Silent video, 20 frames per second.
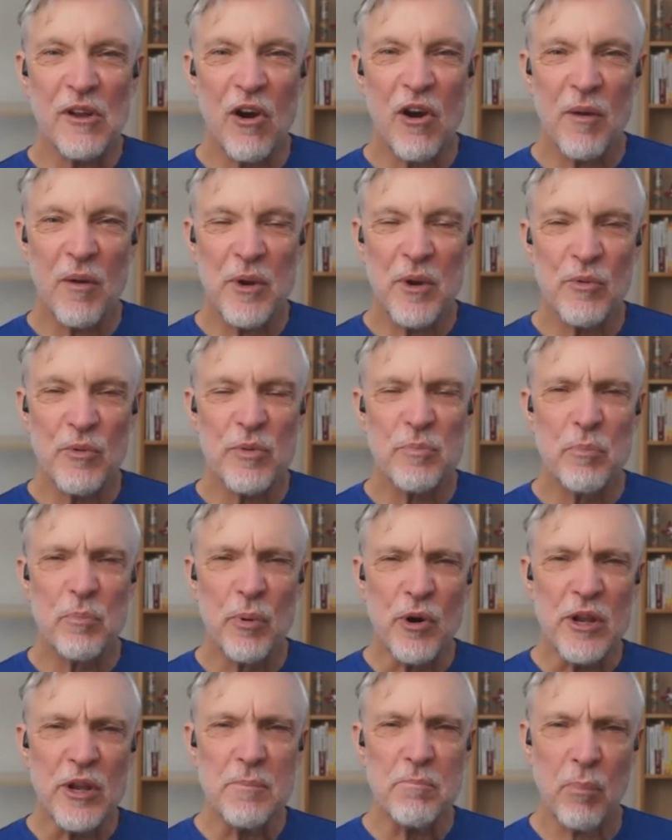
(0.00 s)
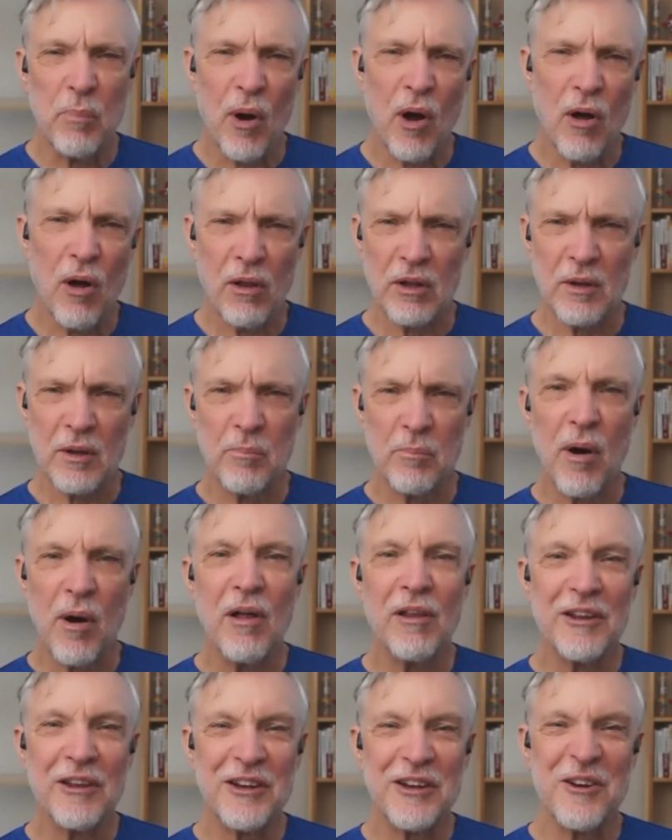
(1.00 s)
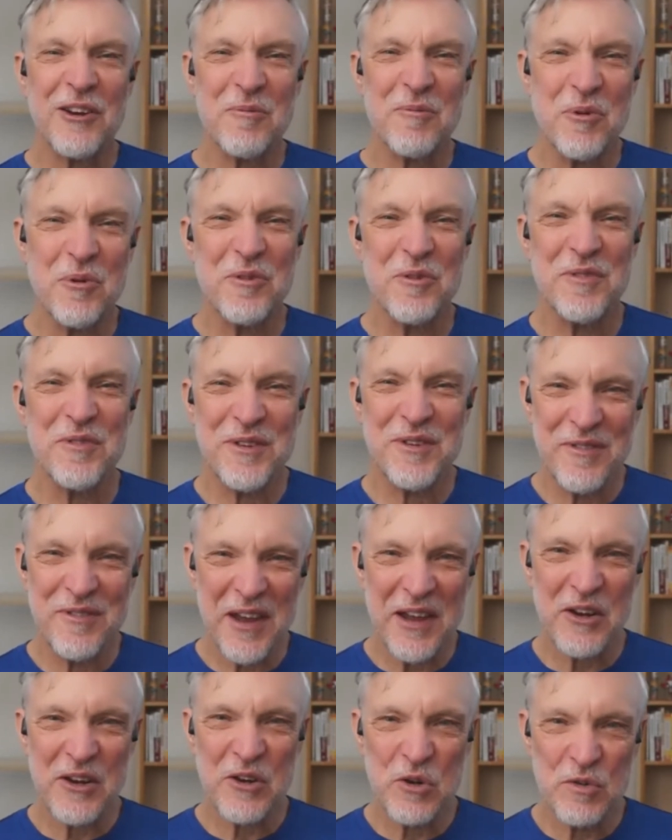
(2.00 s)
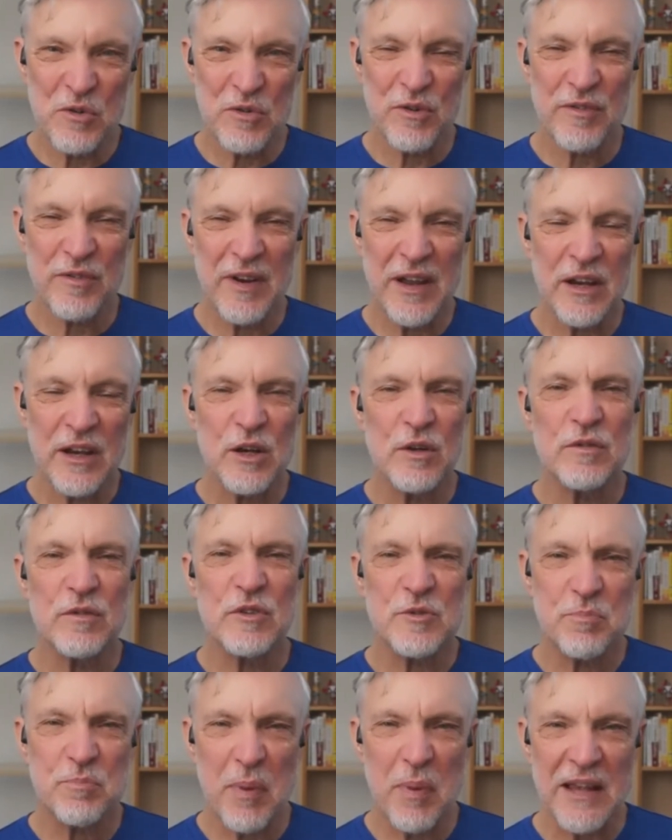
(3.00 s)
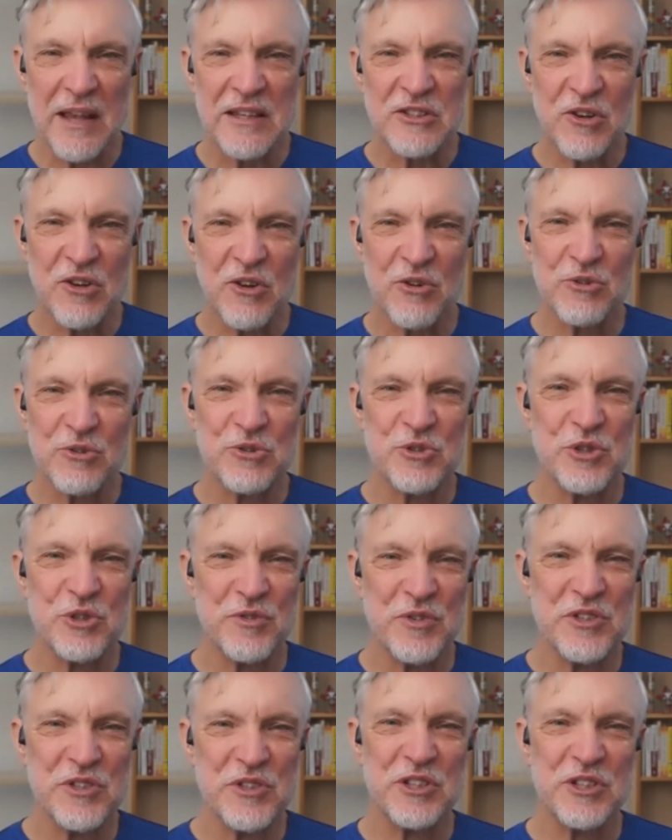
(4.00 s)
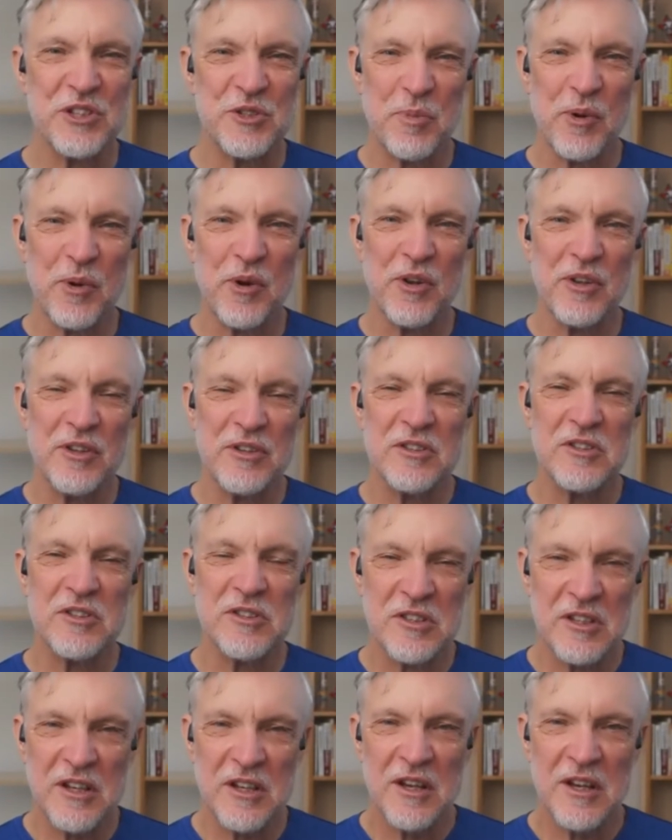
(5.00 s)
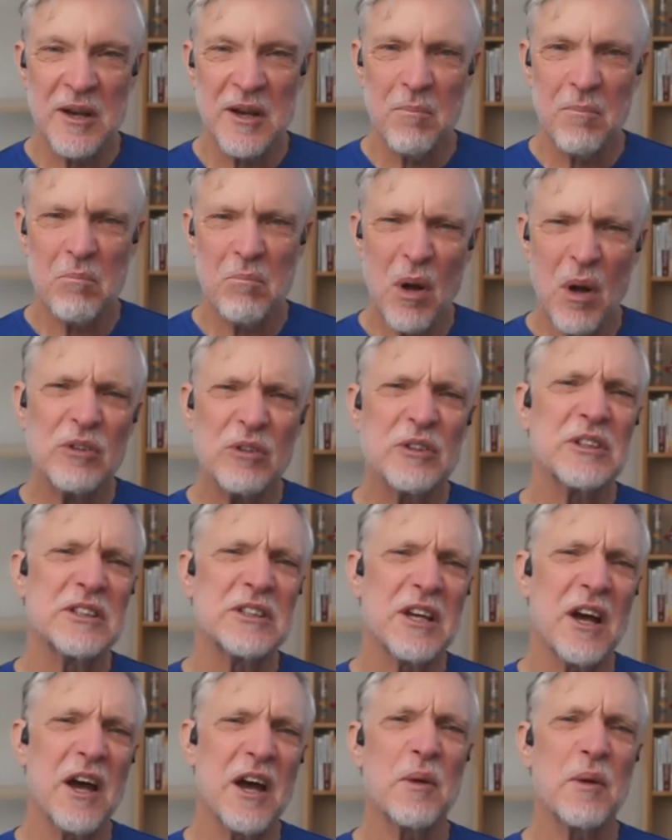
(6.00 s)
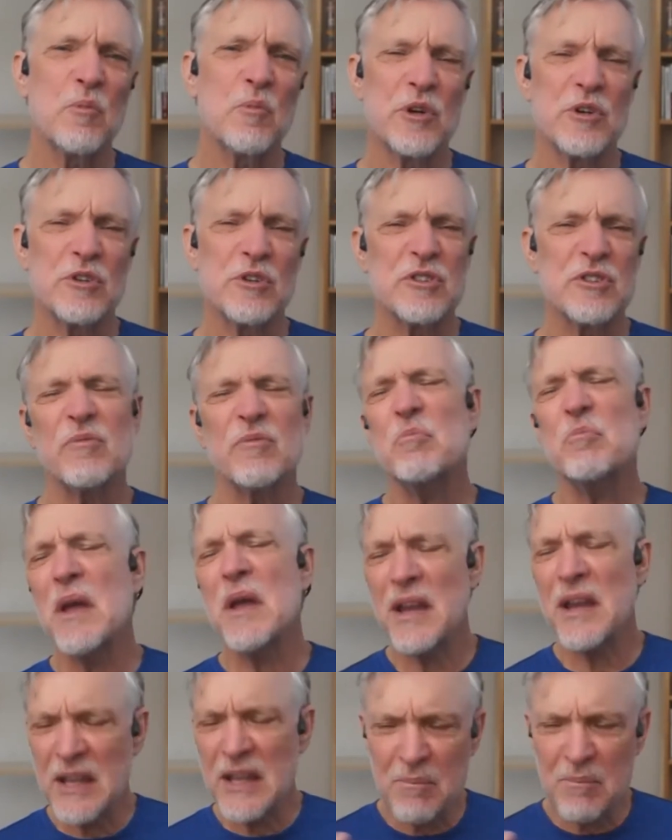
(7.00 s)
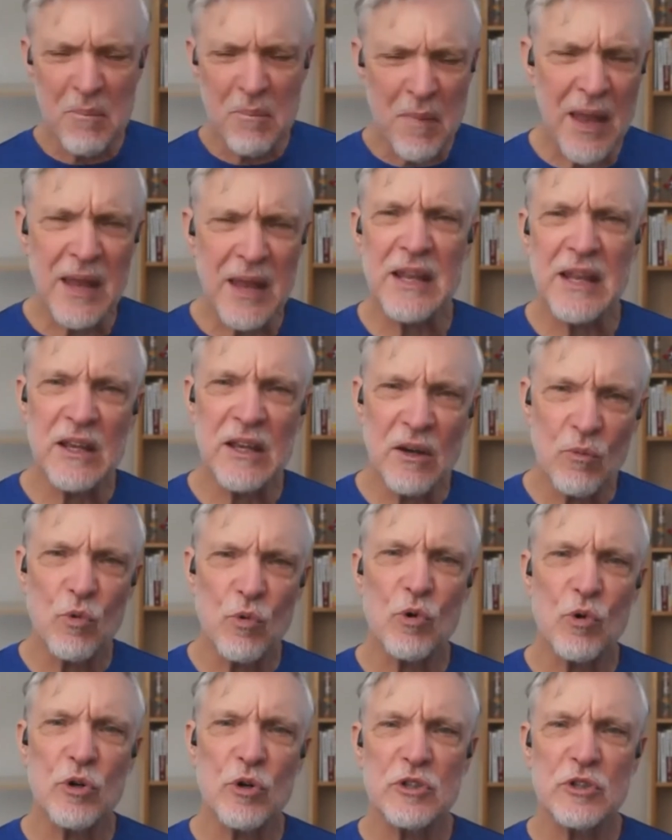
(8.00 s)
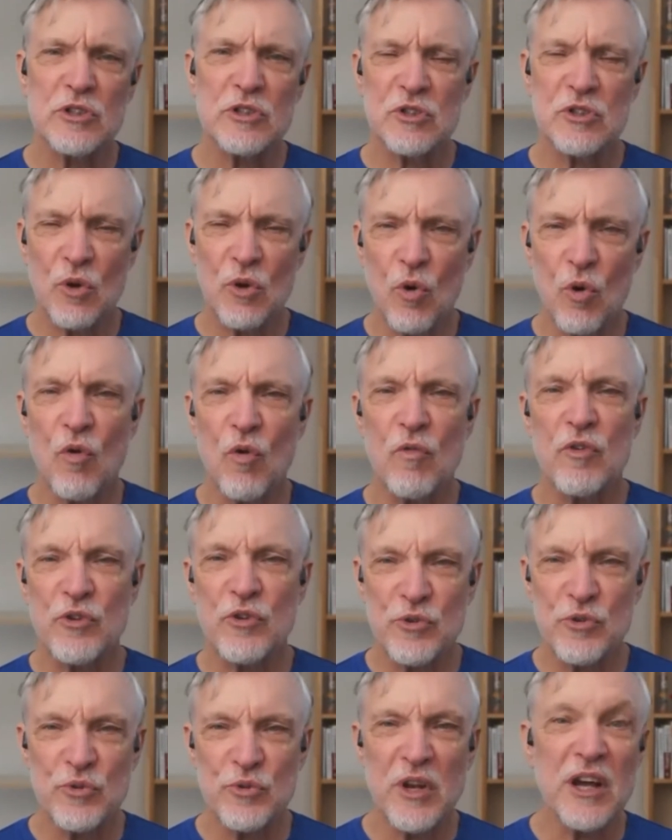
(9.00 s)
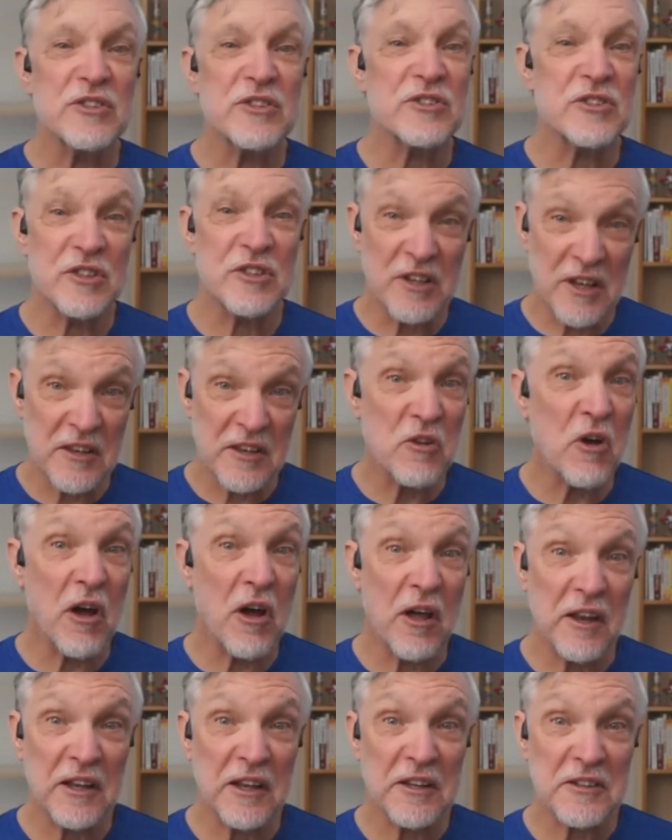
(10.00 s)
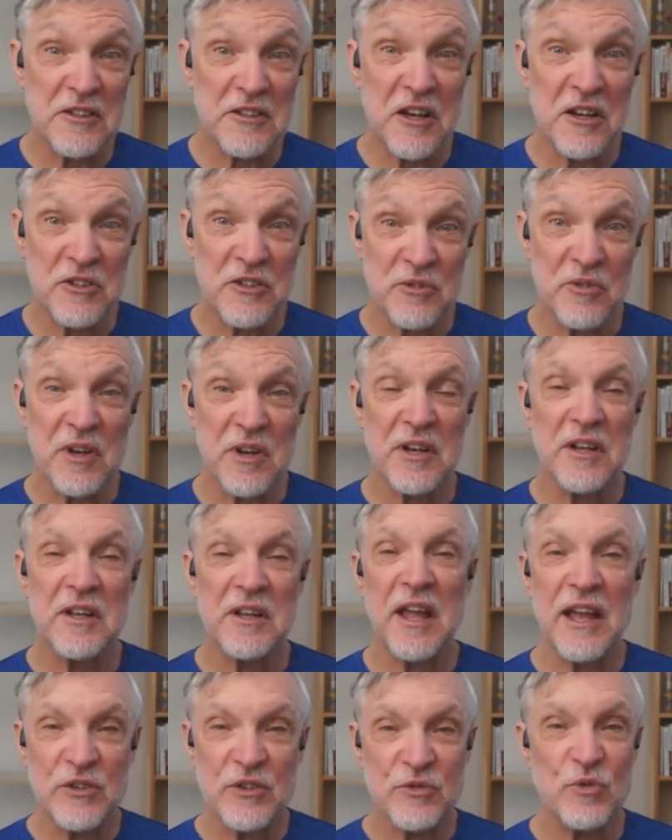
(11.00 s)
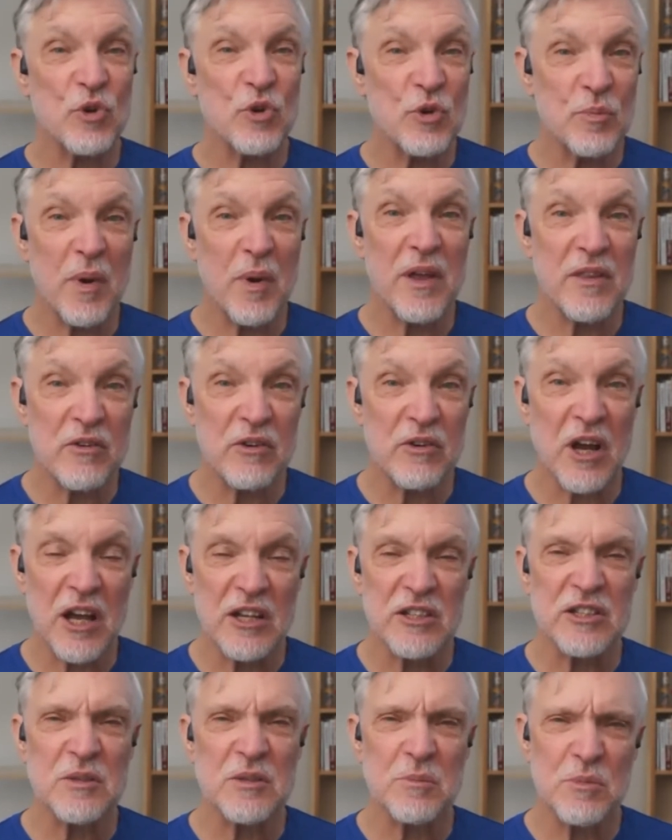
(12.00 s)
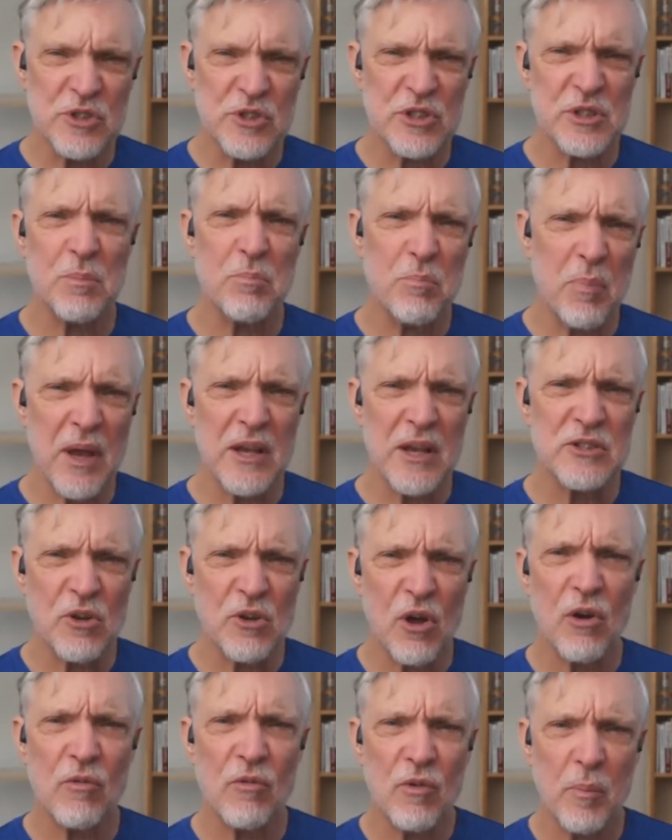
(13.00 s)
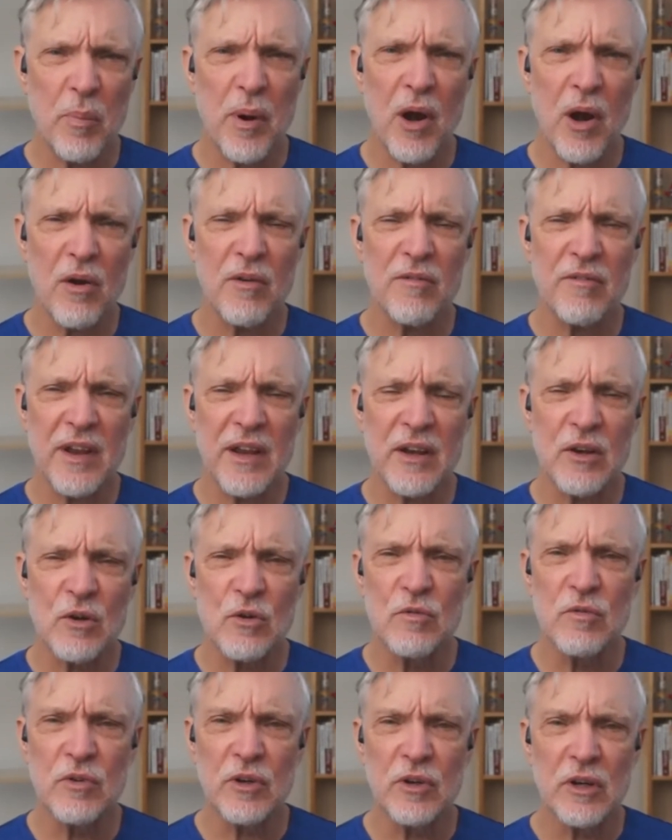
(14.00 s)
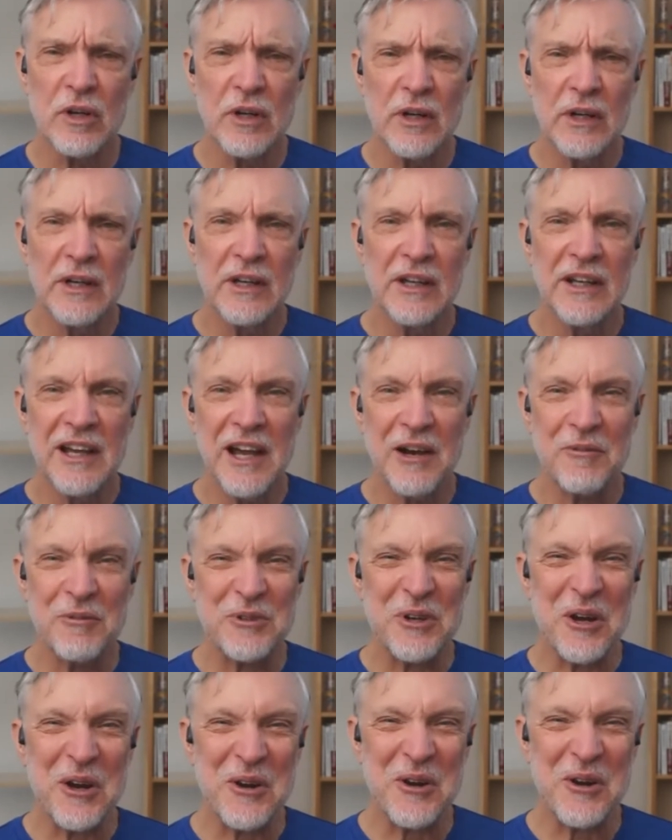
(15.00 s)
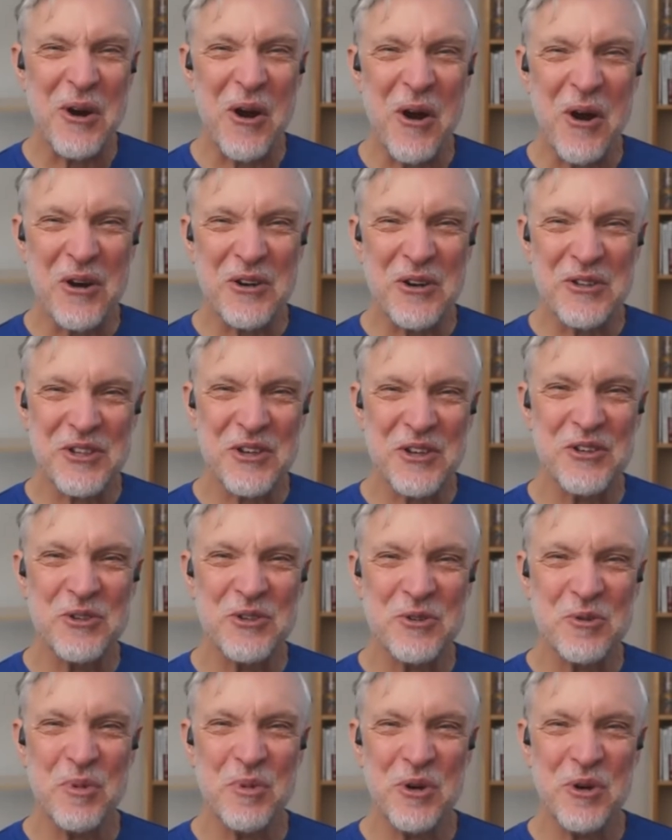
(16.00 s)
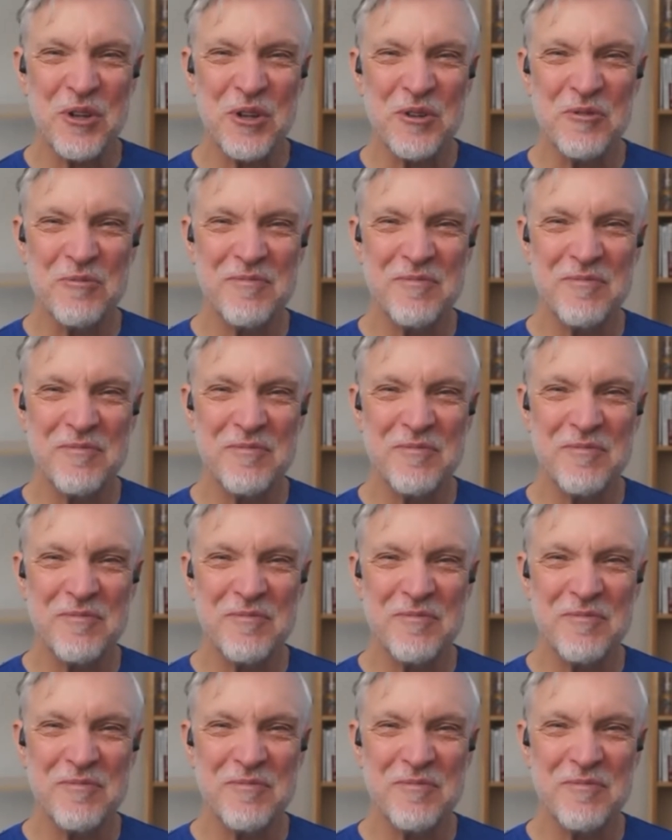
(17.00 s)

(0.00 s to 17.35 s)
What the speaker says: I'm here with Bernie Pawlik, Pawlik Automotive in Vancouver, Vancouver's best auto service experience, multi-time winners of many, many awards, over 24, not exaggerating, as voted by their customers, the best auto repair in Vancouver. And we're talking cars. How you doing, Bernie?